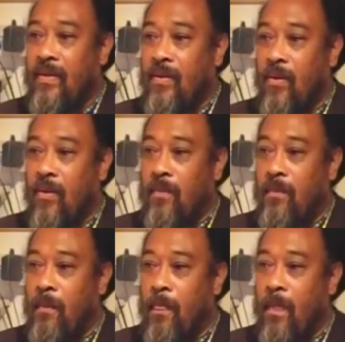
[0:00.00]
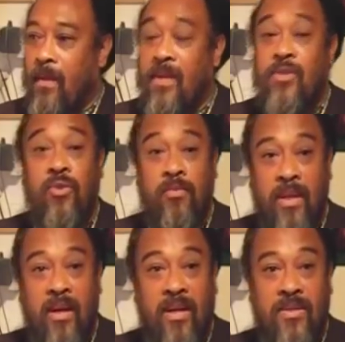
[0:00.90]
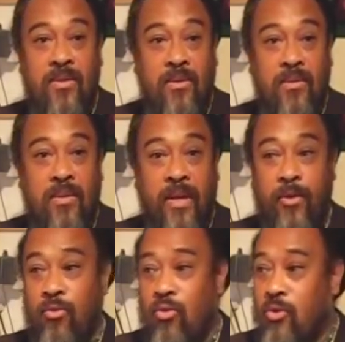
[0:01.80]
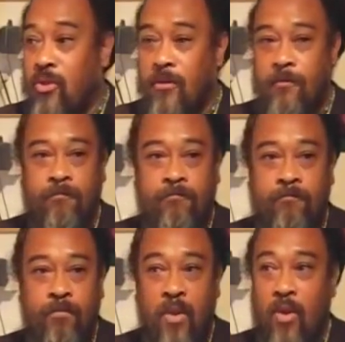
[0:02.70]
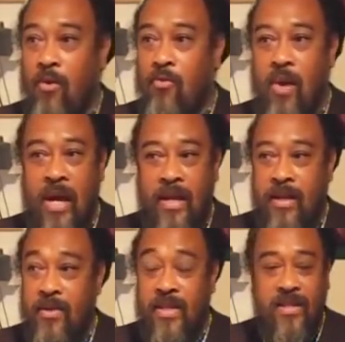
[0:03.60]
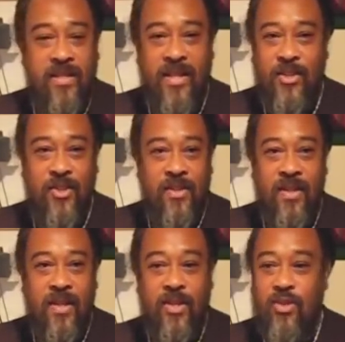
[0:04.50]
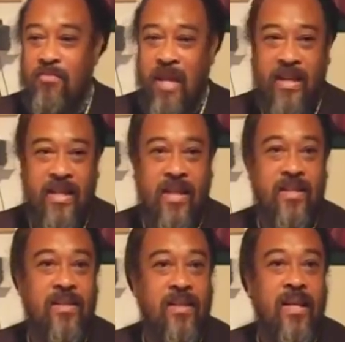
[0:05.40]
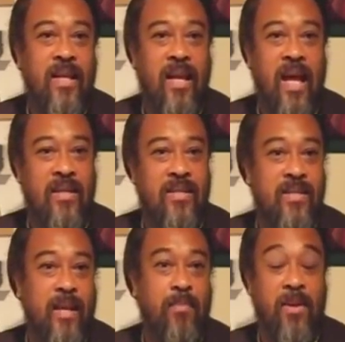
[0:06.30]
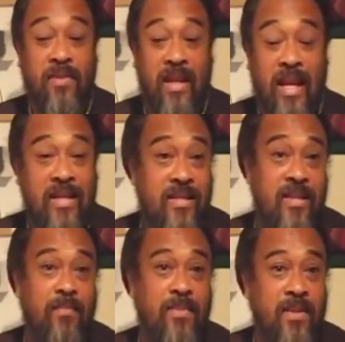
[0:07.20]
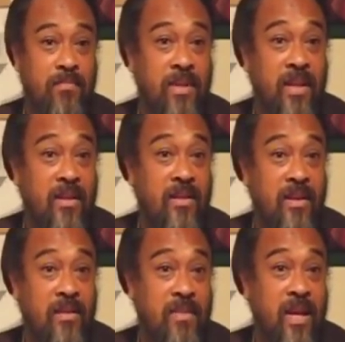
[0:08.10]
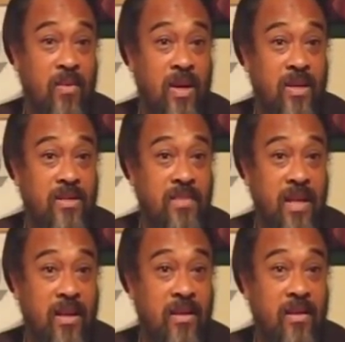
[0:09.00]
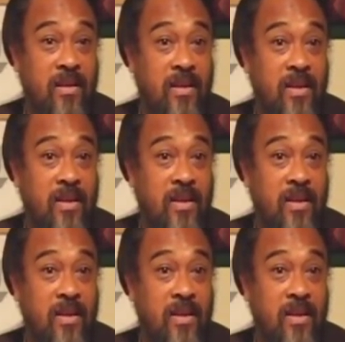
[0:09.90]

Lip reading: So this could be also at the root of why there is hesitation to make that last step. If the last step simply, in my words, meaning